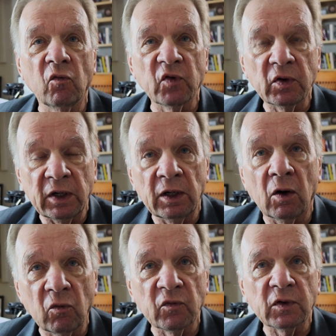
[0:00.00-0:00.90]
over and
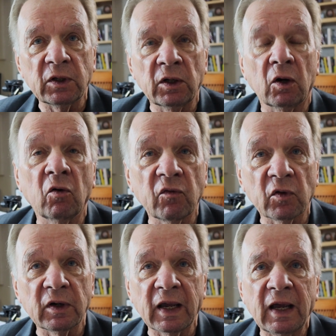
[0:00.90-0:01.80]
over and
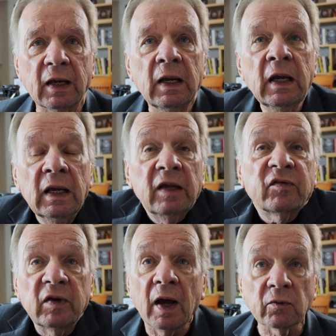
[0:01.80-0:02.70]
over again.
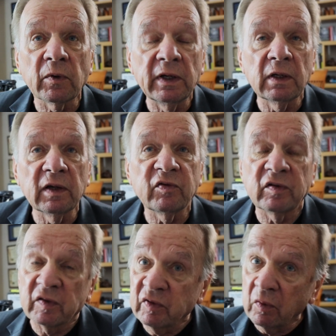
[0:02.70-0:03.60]
It's not
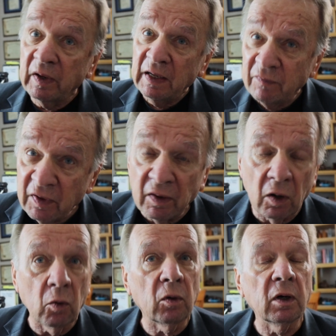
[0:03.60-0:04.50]
realistic. So even
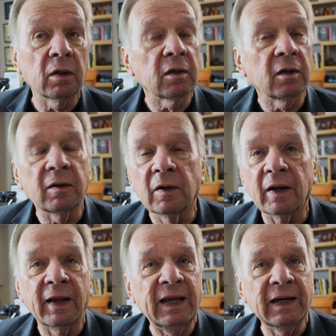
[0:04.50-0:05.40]
though
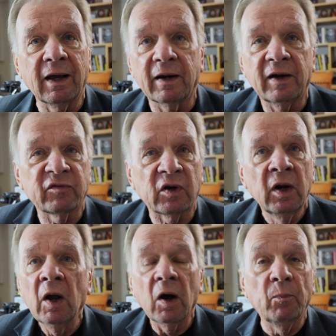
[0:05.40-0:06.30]
Elon has a,
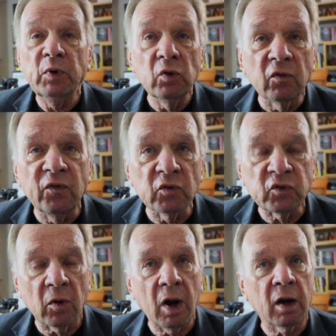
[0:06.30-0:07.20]
a beautiful
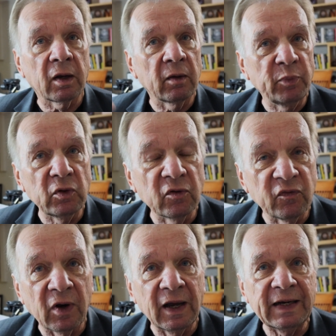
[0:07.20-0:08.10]
truck and a
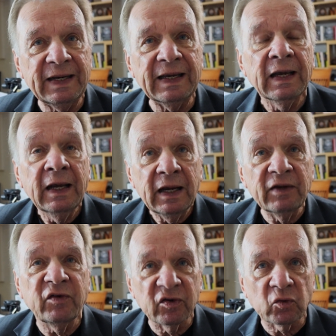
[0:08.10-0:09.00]
beautiful idea,
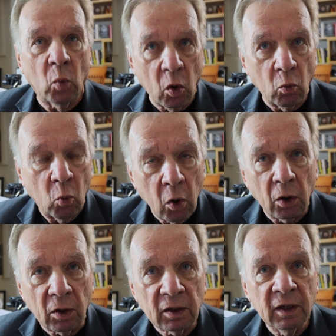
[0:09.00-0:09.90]
it just won't
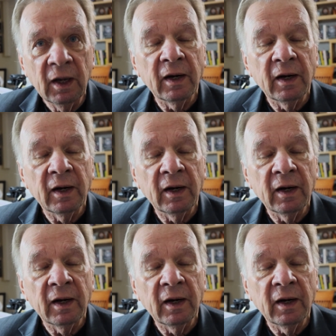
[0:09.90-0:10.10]
work.